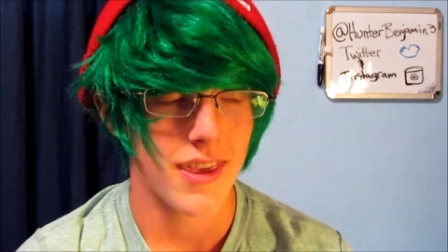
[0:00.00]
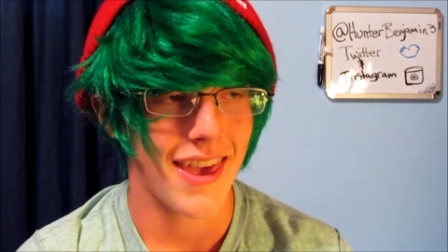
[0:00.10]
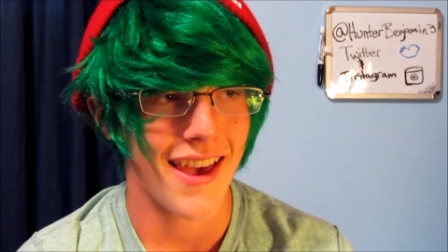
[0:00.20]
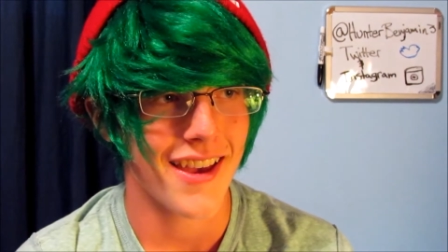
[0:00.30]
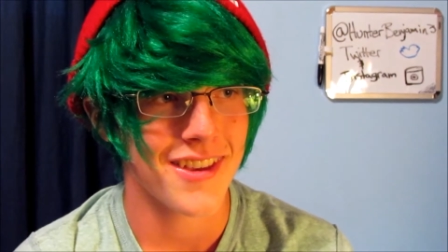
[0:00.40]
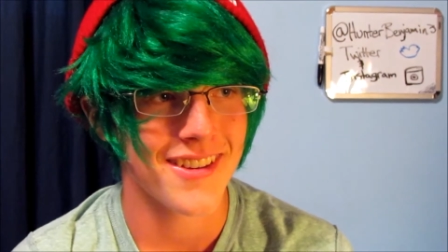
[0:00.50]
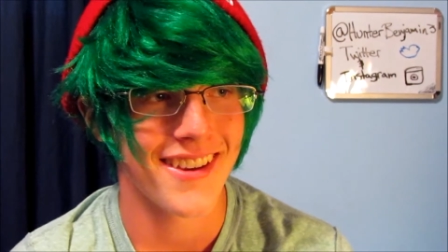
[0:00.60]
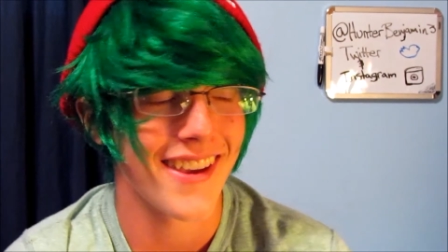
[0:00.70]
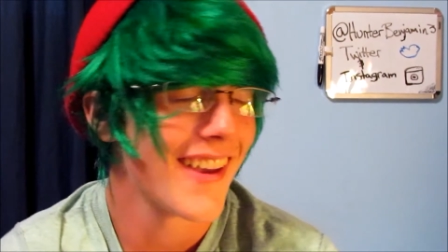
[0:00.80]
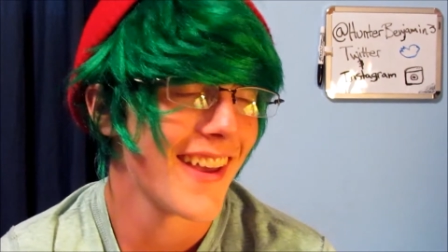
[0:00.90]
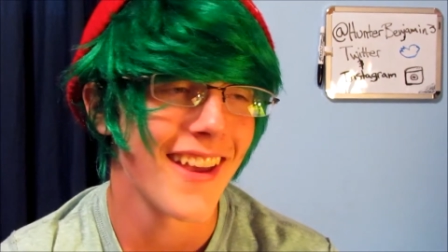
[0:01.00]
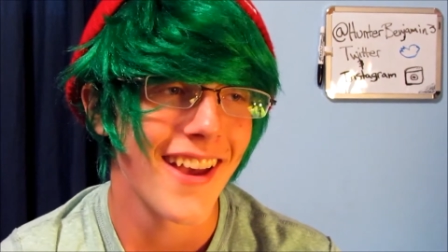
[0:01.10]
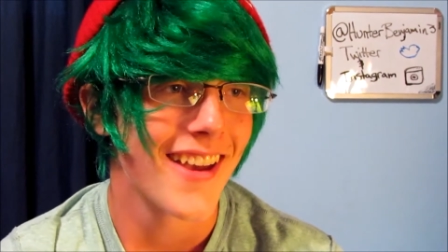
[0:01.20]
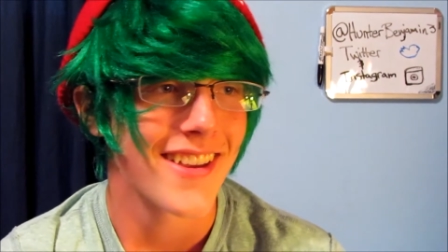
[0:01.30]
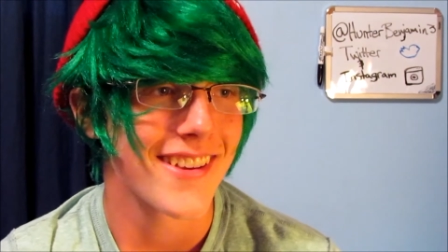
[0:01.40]
Yeah,
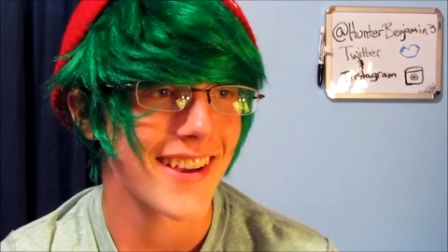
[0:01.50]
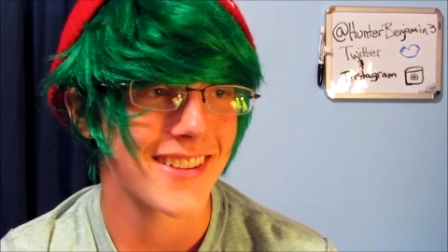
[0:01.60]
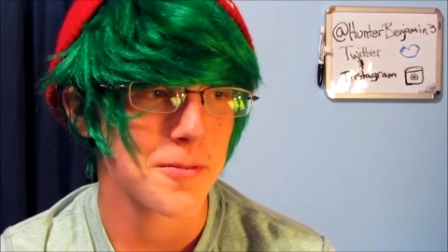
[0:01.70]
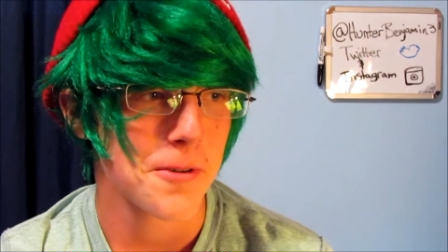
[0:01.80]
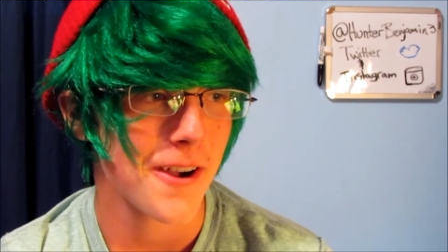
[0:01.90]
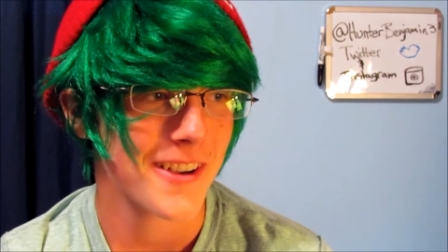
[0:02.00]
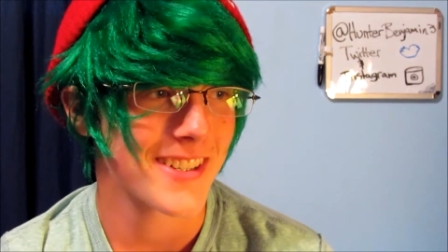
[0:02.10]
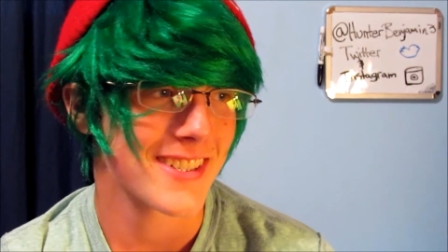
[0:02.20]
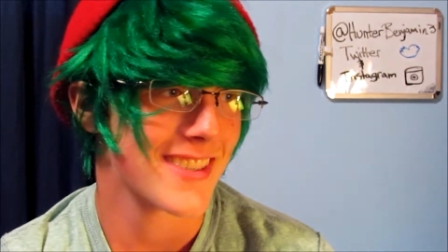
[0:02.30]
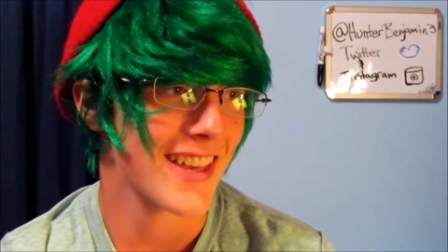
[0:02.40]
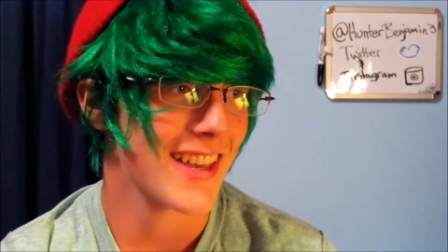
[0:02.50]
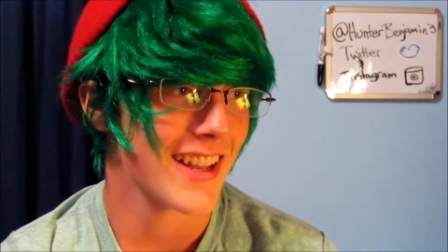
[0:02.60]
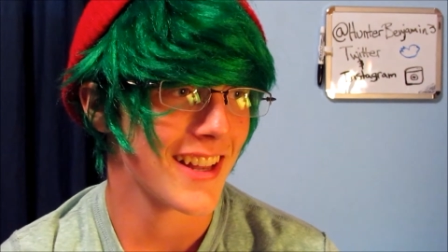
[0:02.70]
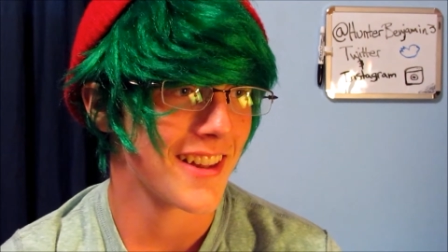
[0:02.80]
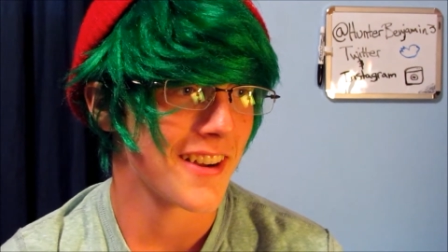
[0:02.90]
you guys are probably just thinking, you